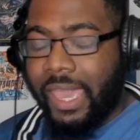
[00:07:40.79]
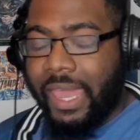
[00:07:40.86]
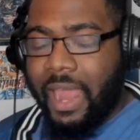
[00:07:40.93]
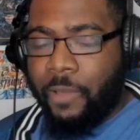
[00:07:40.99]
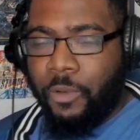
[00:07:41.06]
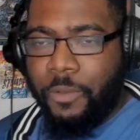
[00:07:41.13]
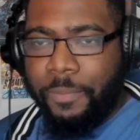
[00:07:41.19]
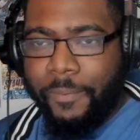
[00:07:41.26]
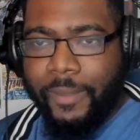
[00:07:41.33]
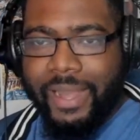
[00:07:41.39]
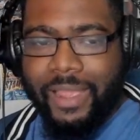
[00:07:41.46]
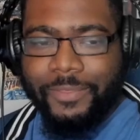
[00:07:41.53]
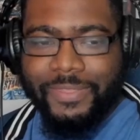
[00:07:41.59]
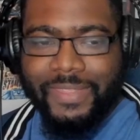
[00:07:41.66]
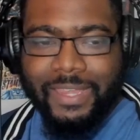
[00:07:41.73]
And I will point
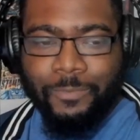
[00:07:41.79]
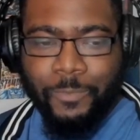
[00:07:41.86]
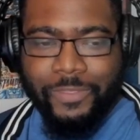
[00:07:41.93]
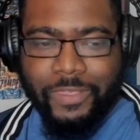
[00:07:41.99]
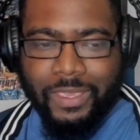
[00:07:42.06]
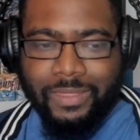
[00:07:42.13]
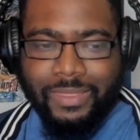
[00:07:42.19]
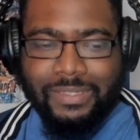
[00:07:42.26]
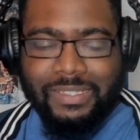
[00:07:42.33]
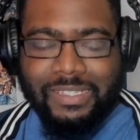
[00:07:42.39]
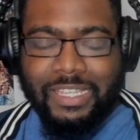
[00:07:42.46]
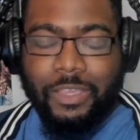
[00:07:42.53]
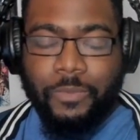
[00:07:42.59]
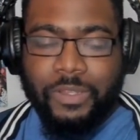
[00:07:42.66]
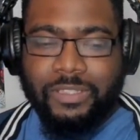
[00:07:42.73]
out that within this
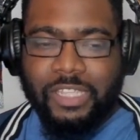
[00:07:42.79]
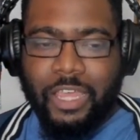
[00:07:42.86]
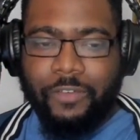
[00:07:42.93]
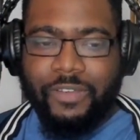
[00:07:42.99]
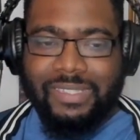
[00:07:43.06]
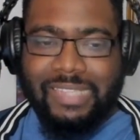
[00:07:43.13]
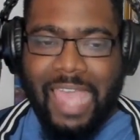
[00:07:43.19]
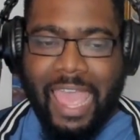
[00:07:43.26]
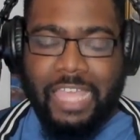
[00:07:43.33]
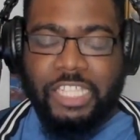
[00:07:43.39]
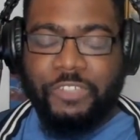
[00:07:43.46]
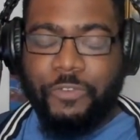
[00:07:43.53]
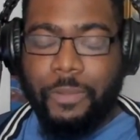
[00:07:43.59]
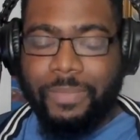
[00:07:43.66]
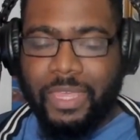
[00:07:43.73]
sequence of
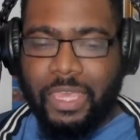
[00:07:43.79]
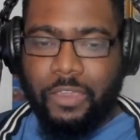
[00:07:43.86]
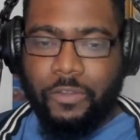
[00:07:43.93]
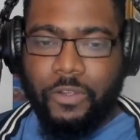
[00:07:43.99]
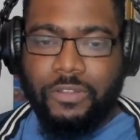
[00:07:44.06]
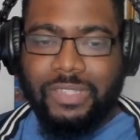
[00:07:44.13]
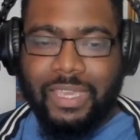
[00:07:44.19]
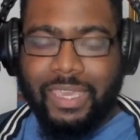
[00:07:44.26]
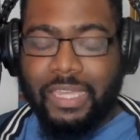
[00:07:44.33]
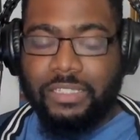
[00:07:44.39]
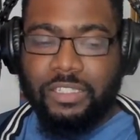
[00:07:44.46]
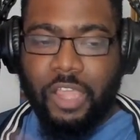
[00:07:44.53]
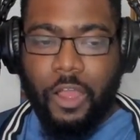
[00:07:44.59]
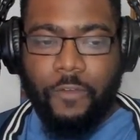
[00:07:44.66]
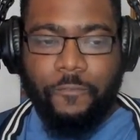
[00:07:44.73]
attacks from the heroes
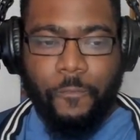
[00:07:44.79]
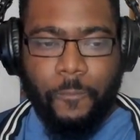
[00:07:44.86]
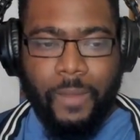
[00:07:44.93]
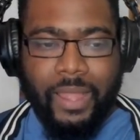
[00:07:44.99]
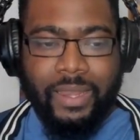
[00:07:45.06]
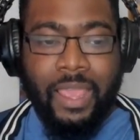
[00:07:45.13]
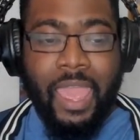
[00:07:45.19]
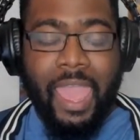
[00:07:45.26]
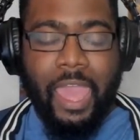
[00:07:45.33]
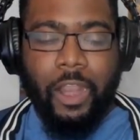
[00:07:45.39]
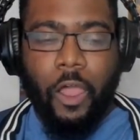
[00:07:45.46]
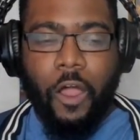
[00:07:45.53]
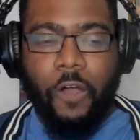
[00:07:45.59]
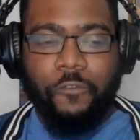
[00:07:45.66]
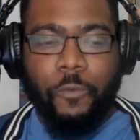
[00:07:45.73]
against All for One and
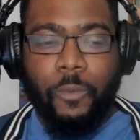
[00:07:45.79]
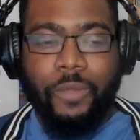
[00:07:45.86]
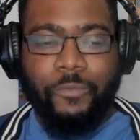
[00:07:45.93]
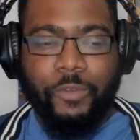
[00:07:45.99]
All for One